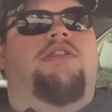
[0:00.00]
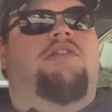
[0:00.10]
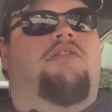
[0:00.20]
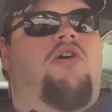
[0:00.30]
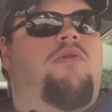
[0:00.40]

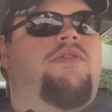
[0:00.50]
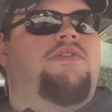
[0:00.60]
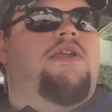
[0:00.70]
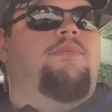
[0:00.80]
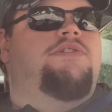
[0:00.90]
lower the
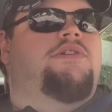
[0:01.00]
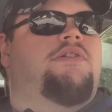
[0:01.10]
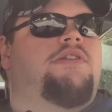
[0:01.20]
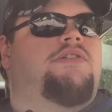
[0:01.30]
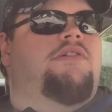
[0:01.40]

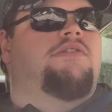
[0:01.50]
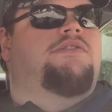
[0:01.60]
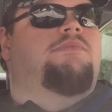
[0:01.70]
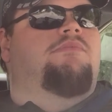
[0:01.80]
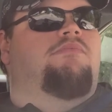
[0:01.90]
temperature, it
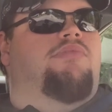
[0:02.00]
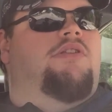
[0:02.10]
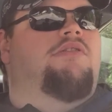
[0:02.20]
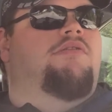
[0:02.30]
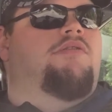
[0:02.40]
turns
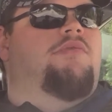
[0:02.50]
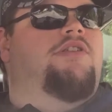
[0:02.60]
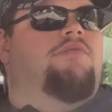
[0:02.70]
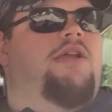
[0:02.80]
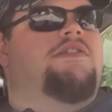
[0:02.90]
blue, and when
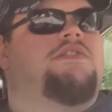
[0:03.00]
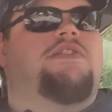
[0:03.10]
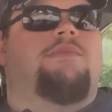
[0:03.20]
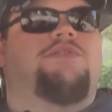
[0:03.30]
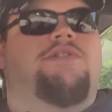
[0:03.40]
you raise the
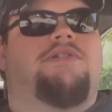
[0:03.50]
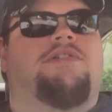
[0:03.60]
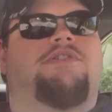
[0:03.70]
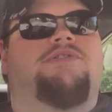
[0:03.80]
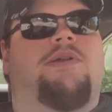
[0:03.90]
temperature, it
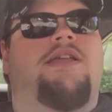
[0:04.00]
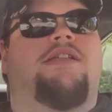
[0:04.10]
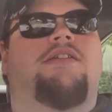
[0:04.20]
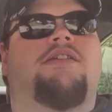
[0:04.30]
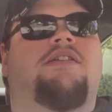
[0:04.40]
turns
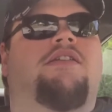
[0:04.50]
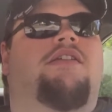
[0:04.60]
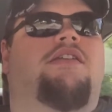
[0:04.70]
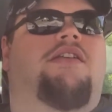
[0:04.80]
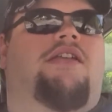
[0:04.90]
red.
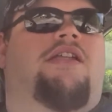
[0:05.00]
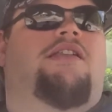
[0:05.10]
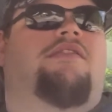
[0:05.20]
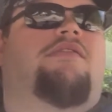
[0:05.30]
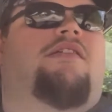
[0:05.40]

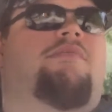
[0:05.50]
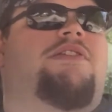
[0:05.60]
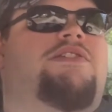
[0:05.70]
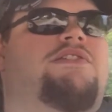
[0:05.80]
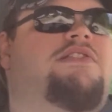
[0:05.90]
And I
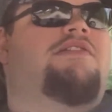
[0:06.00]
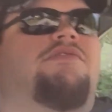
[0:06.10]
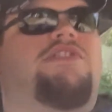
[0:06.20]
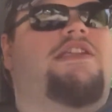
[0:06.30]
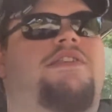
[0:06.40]
mean, just little
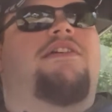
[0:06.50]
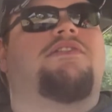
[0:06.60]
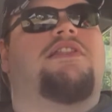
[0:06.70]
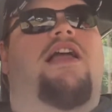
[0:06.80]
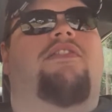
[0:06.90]

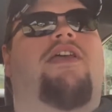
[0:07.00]
details like